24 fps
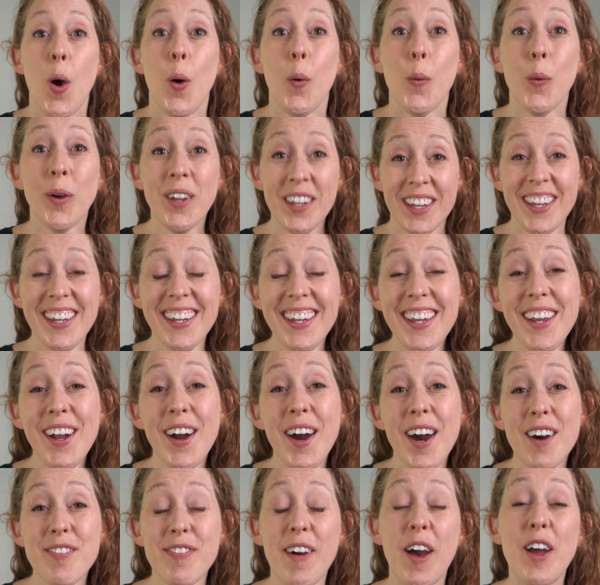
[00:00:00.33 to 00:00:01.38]
We're kicking
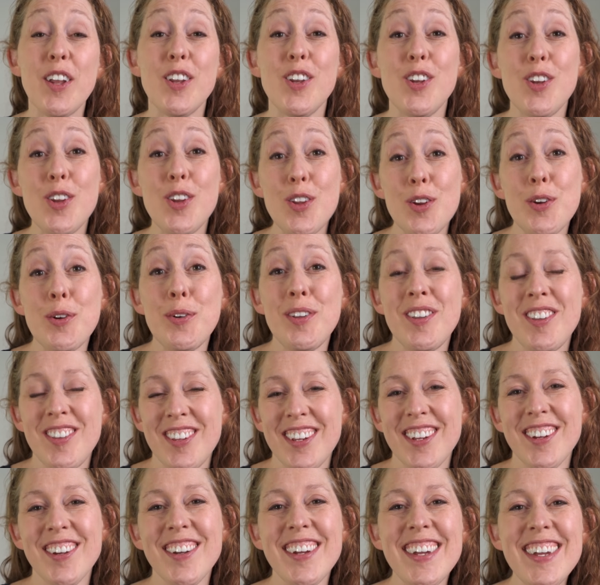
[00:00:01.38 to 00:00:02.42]
off a new
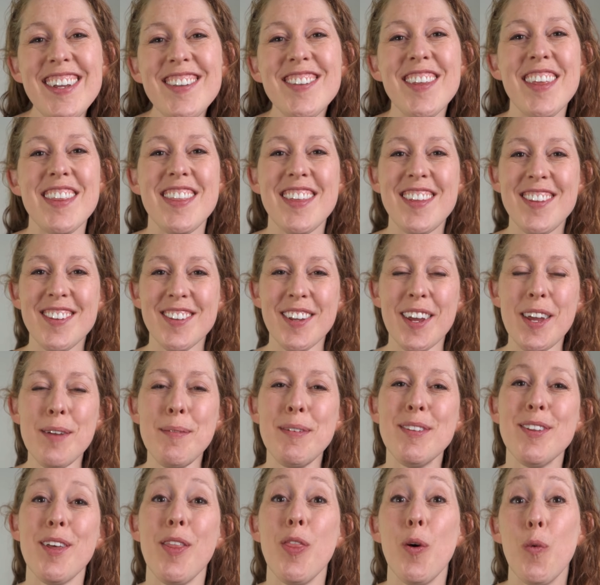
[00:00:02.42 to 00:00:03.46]
series. This time
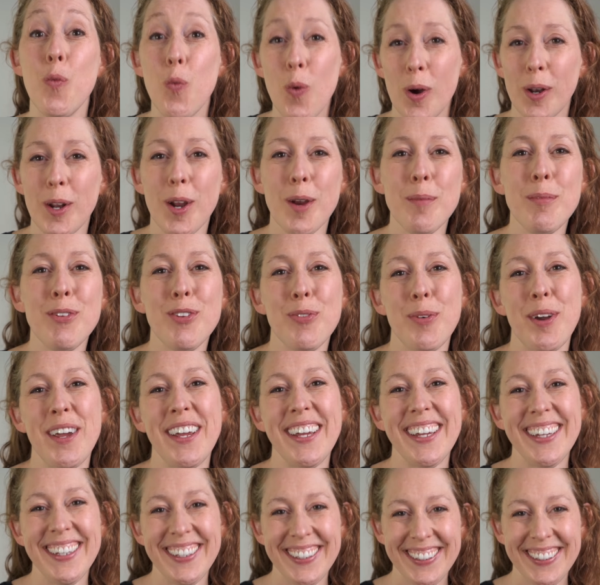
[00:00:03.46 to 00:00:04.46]
it's on the one arm swing.